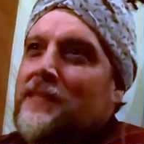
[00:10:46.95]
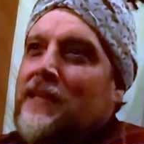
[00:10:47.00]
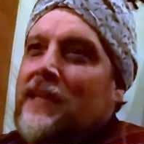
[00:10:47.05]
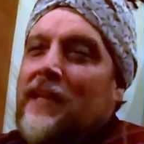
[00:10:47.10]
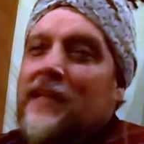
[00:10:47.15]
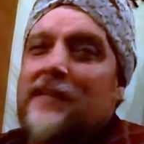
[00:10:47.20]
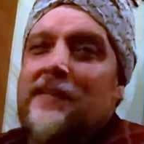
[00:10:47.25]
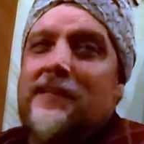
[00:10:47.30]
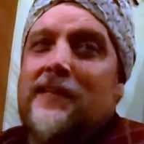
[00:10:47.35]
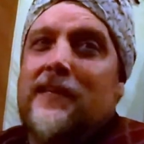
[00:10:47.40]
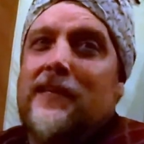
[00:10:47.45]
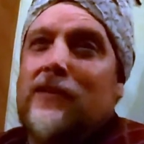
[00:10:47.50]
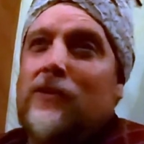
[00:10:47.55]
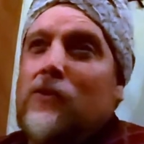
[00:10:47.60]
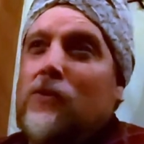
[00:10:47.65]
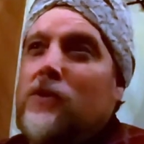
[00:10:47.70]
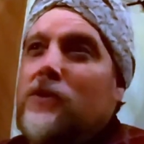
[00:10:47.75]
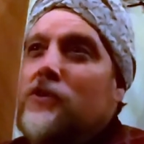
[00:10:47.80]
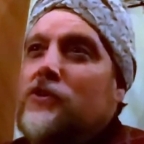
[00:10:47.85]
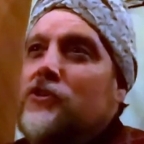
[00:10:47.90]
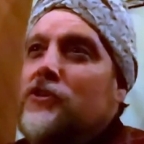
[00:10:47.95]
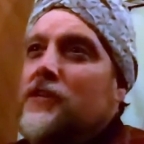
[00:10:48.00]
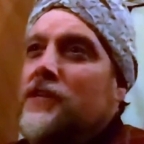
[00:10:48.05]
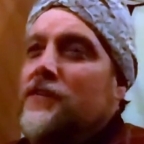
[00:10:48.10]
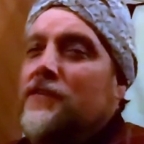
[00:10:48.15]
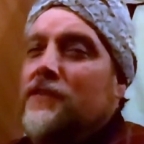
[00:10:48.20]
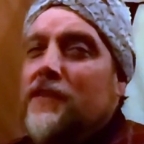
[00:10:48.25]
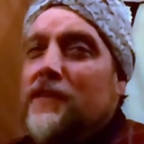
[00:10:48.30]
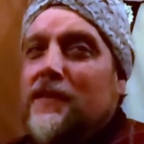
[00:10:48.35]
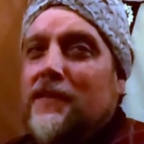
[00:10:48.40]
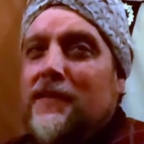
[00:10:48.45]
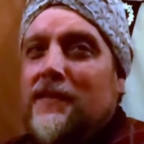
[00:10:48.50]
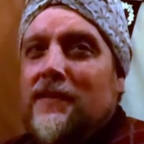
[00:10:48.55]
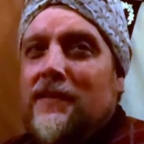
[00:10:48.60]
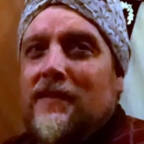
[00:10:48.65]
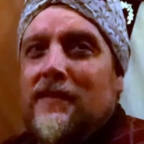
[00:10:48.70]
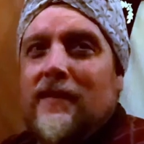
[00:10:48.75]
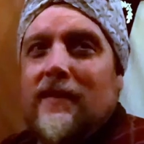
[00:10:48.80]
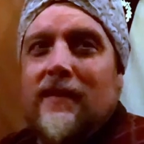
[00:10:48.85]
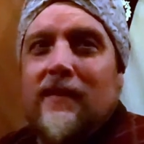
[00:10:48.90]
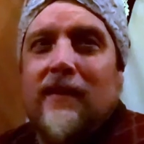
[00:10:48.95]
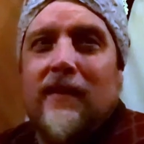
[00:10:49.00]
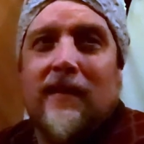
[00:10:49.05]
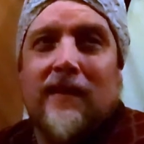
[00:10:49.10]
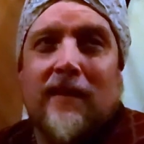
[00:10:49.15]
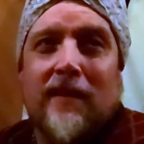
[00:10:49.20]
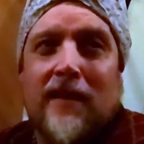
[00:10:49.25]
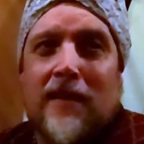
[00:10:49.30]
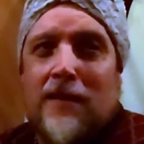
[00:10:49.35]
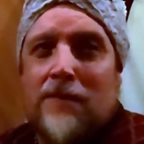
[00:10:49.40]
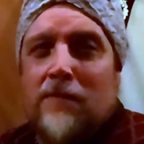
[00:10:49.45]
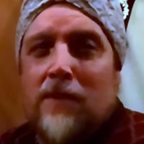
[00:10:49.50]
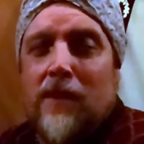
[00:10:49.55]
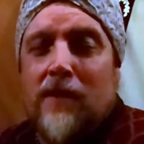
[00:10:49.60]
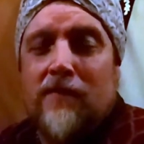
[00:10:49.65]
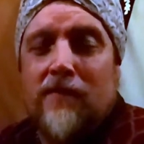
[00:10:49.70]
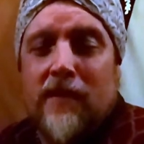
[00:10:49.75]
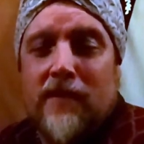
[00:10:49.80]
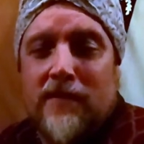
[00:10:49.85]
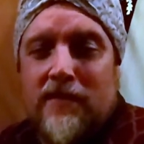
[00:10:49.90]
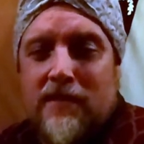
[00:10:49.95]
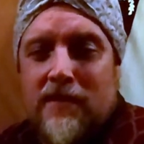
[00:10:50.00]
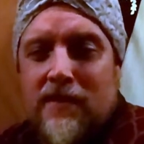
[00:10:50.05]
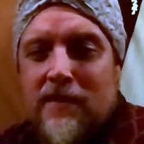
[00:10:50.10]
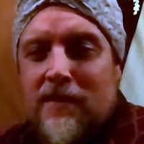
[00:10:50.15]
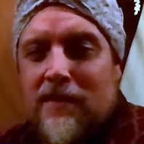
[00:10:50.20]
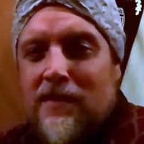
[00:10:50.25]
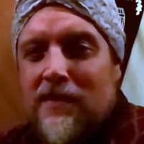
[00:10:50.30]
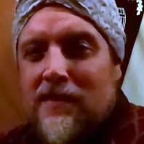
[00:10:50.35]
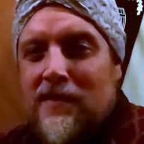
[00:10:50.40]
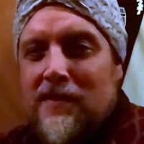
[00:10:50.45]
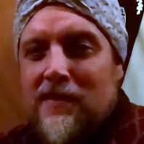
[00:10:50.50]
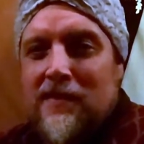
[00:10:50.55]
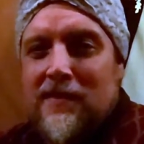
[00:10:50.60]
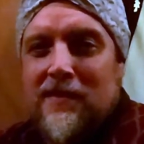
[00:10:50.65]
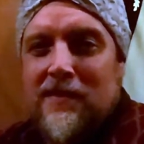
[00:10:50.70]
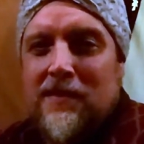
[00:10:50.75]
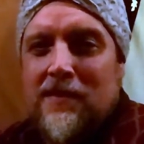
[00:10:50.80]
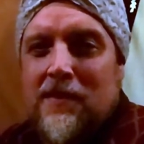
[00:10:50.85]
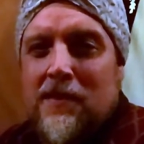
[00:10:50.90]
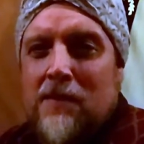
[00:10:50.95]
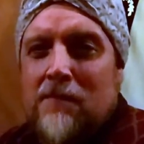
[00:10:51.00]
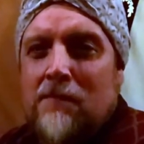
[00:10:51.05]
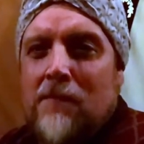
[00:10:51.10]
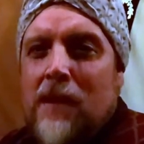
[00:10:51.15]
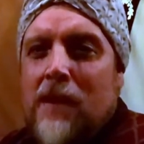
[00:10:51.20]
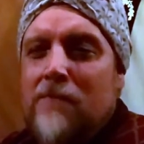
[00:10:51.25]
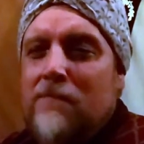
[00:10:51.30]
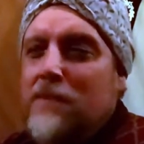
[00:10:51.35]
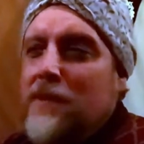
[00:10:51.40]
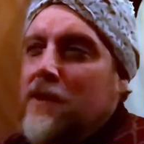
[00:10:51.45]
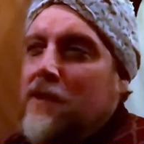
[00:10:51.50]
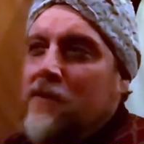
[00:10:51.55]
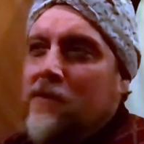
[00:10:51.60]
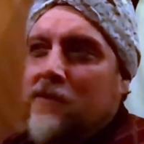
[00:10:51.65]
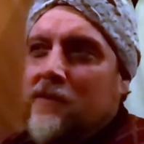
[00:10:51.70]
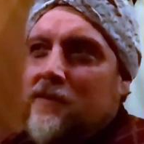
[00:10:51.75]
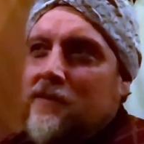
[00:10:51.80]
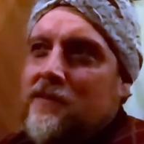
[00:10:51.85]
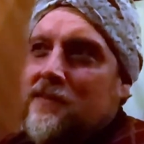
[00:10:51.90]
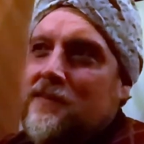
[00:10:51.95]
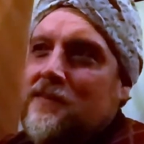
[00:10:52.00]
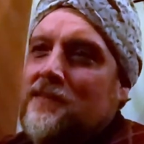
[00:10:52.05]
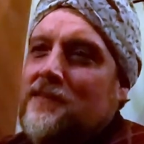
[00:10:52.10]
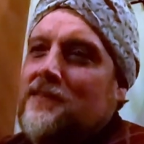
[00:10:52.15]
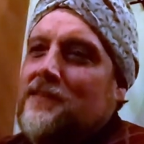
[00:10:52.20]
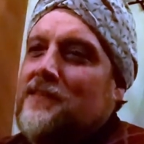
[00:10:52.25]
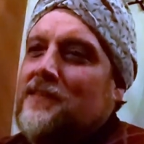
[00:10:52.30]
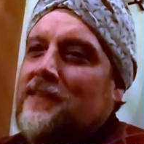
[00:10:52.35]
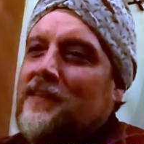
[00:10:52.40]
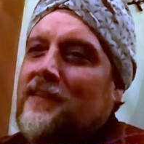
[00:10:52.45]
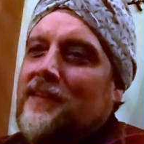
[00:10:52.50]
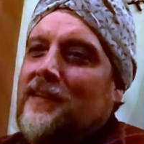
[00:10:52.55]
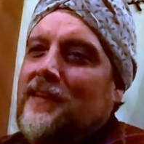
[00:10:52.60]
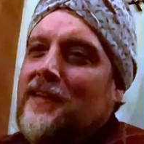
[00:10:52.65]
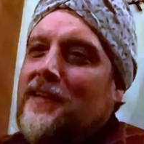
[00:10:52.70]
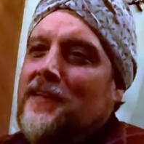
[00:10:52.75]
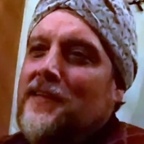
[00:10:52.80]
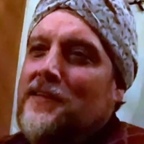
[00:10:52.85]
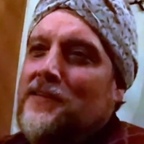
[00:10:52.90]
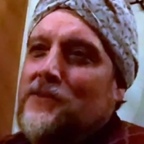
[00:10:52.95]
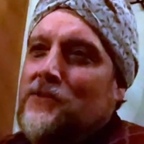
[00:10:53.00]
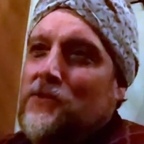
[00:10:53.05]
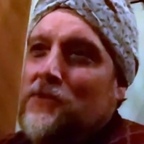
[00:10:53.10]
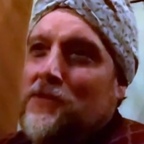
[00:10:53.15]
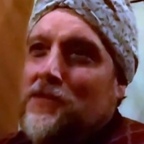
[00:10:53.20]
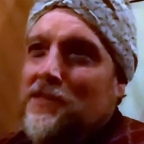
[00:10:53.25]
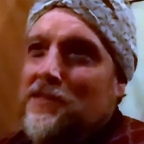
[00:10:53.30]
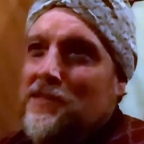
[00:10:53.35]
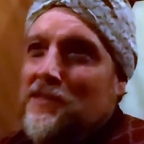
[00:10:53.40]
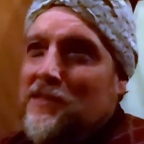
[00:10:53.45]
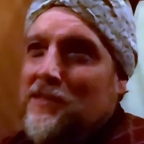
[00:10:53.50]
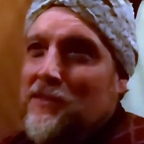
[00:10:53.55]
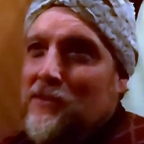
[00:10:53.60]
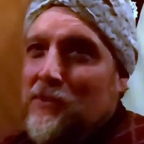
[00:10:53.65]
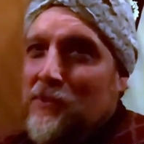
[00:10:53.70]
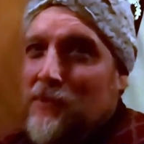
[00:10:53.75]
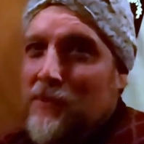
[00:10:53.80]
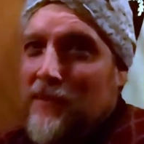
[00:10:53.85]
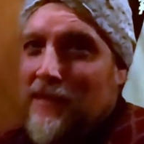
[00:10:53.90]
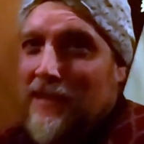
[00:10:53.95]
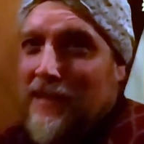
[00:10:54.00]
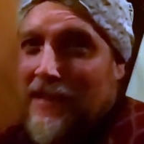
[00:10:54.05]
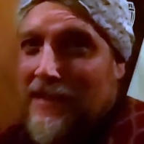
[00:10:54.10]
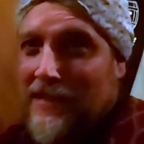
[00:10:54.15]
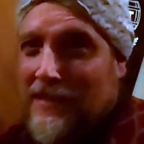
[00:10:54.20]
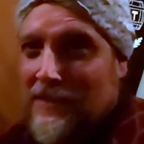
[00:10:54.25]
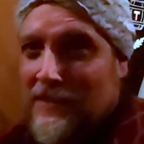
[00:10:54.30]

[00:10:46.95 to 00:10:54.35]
and said, Lord Shiva and Lady Parvati, my parents, it is good to see you again.